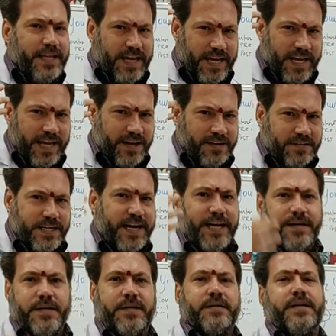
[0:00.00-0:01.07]
The
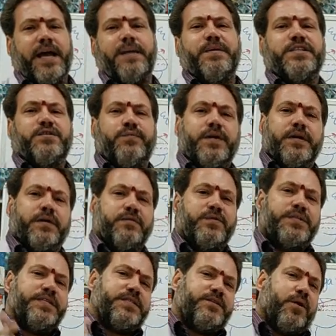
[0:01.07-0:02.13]
right hemisphere,
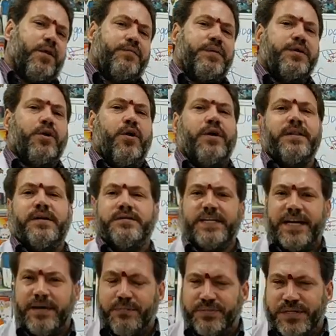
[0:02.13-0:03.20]
which is often called the
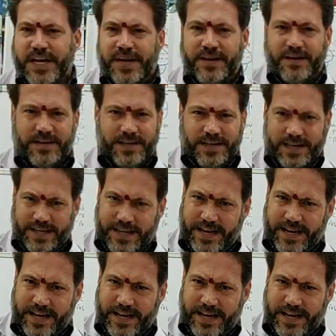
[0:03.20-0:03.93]
right brain,